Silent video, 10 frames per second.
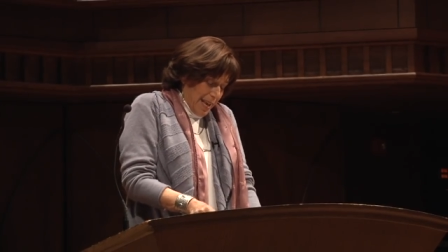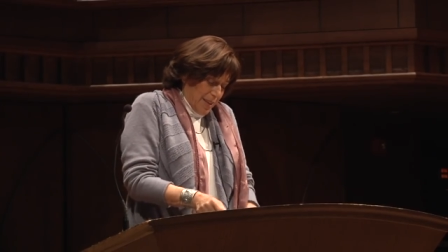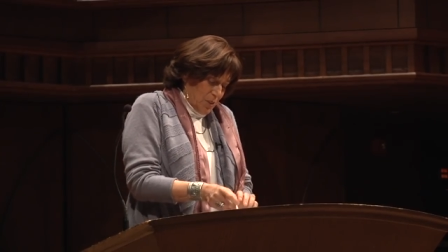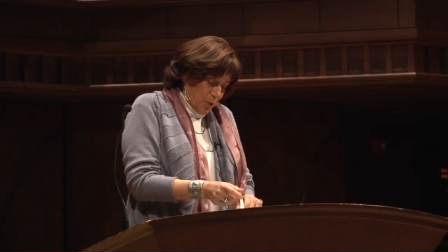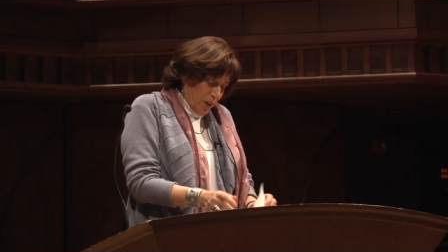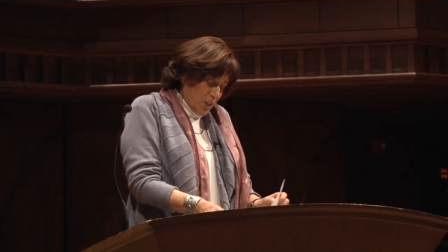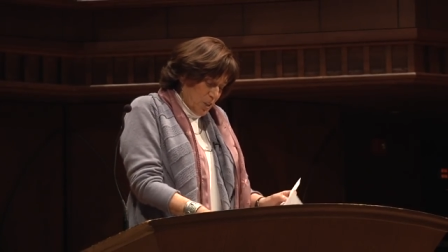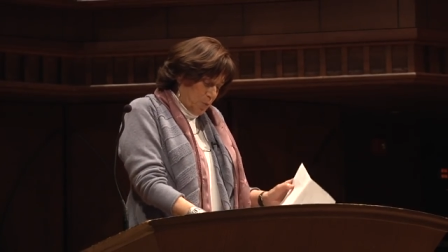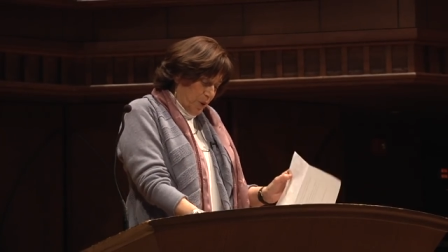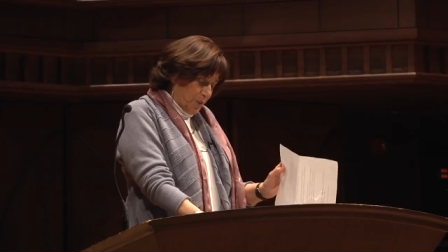So I
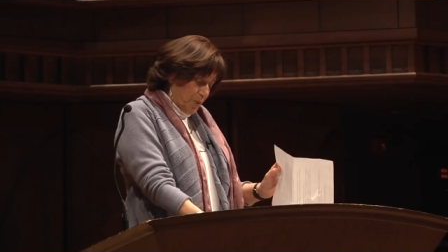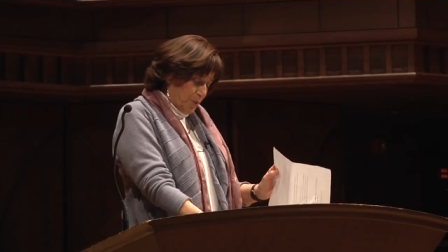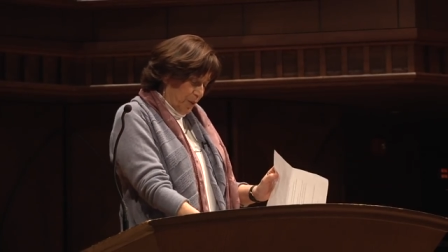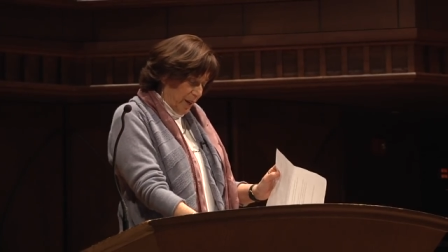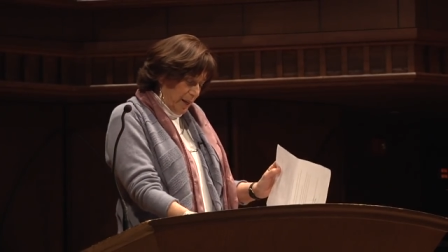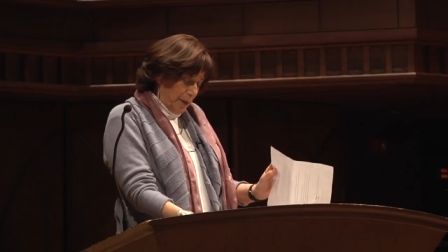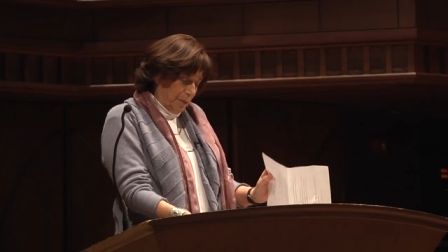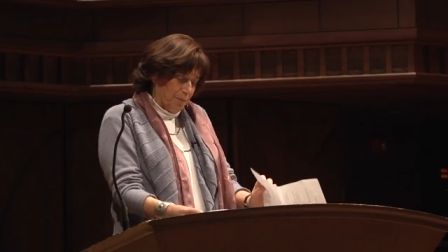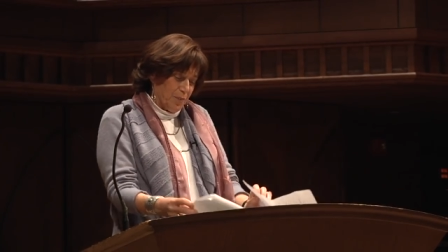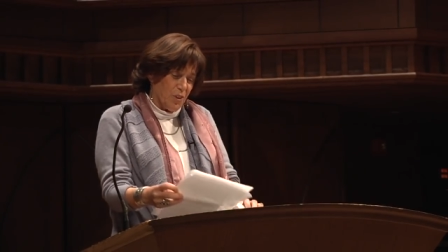just want to
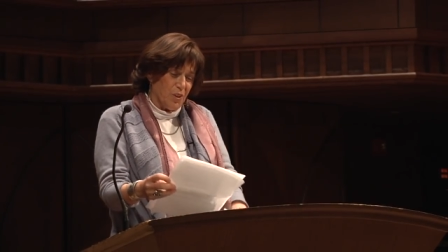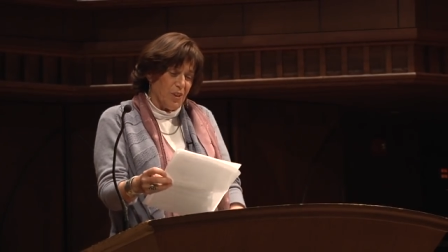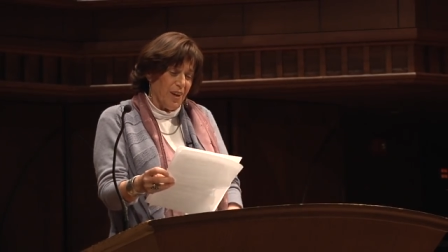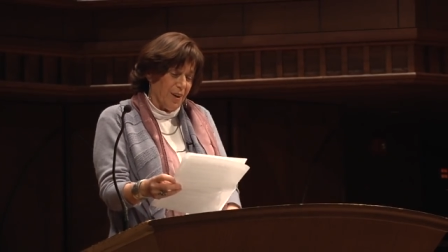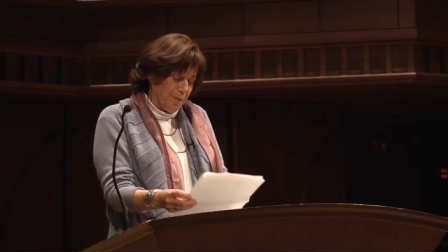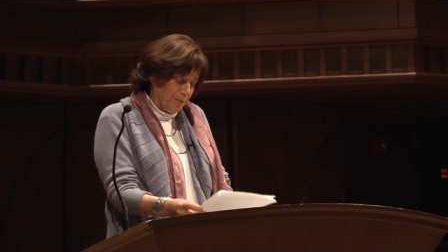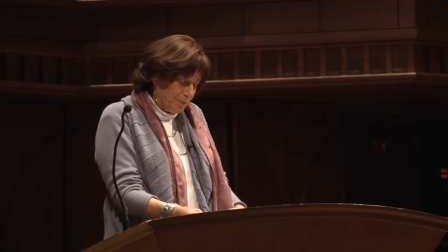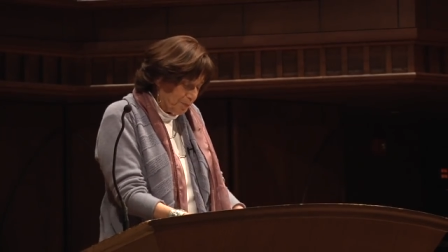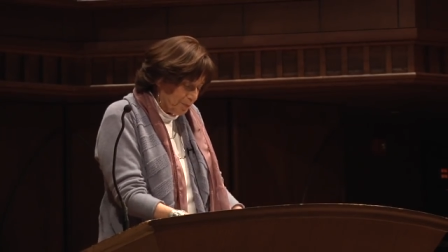um, share